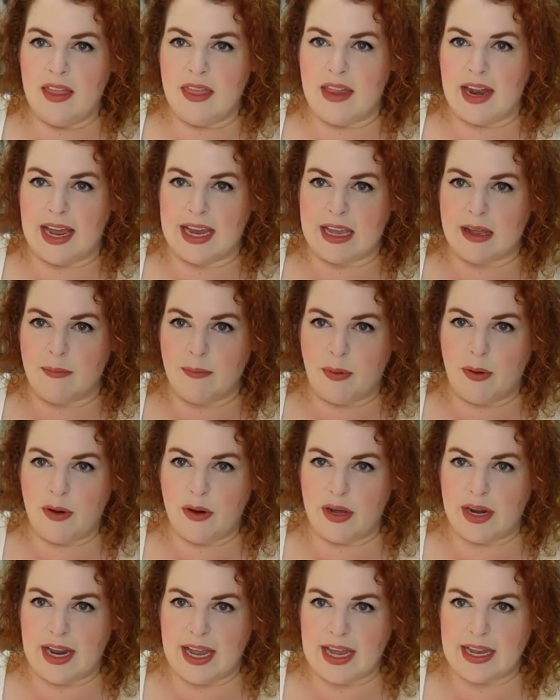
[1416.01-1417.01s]
that I can
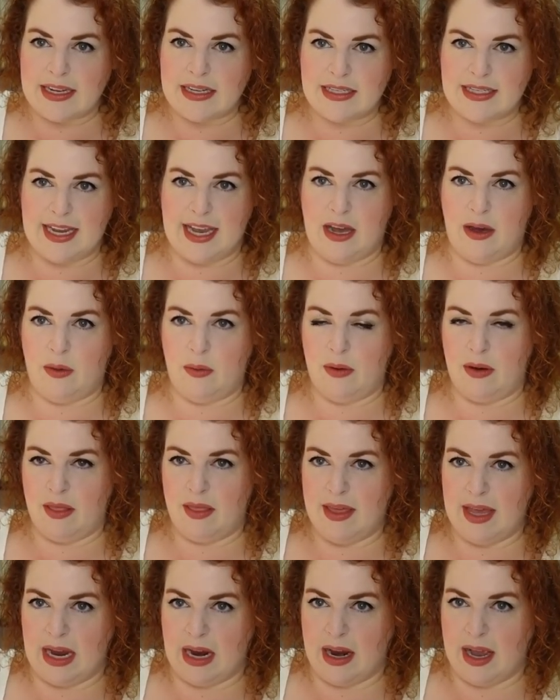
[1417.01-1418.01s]
put it down
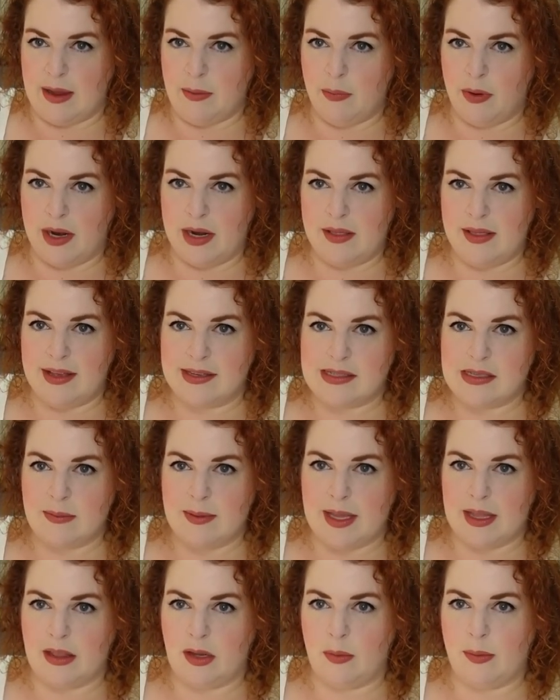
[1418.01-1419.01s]
there. I wanted this to
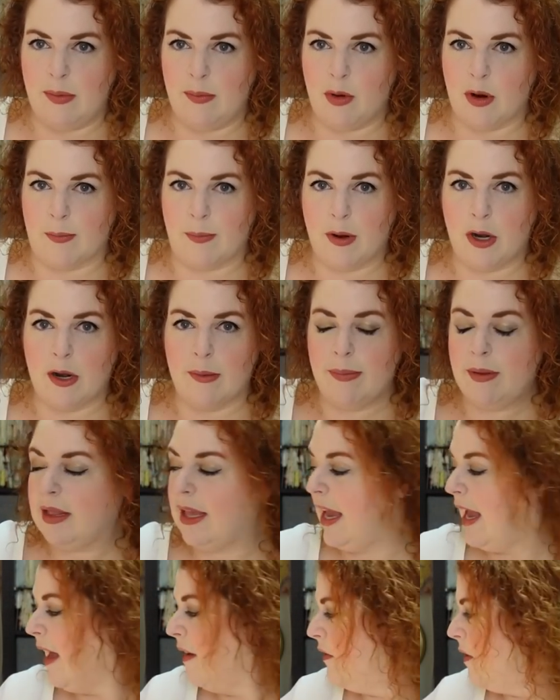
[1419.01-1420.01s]
be a little bit more
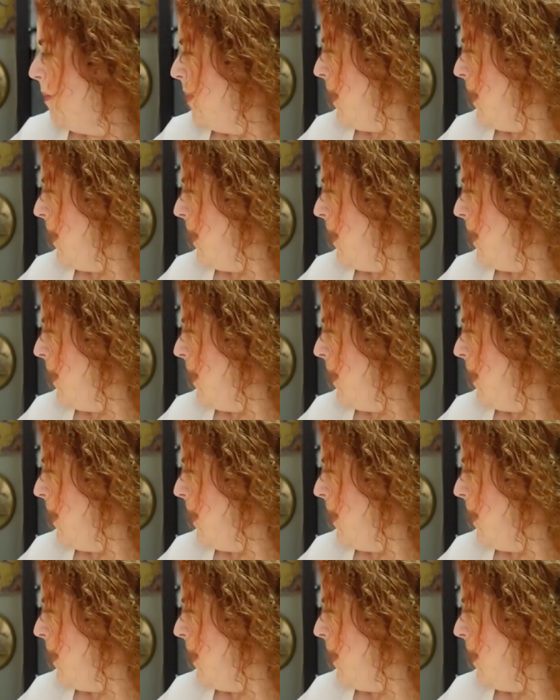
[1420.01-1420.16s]
purpley of a